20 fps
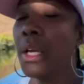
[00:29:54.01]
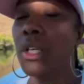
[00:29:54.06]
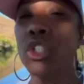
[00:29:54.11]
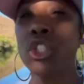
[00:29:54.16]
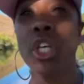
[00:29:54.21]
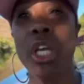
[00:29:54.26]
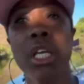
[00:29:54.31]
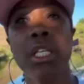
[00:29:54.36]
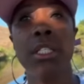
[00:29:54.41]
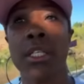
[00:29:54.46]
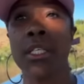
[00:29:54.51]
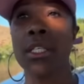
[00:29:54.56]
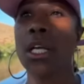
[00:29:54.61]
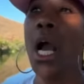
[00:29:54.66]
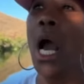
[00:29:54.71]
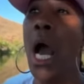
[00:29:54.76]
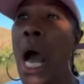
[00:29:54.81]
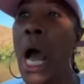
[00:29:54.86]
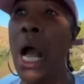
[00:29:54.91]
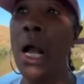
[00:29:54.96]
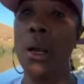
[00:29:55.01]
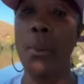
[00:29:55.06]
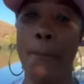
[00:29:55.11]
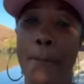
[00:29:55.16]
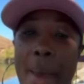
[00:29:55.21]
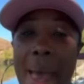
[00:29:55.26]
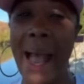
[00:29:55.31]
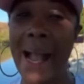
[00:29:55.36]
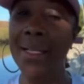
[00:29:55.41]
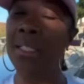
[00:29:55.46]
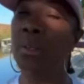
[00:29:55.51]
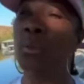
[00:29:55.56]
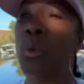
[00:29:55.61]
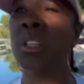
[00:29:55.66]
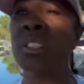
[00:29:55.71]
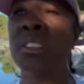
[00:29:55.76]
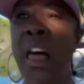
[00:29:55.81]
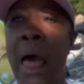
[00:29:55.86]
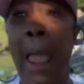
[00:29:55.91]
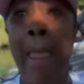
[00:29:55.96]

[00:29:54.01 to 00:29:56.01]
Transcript: she just cocked back and was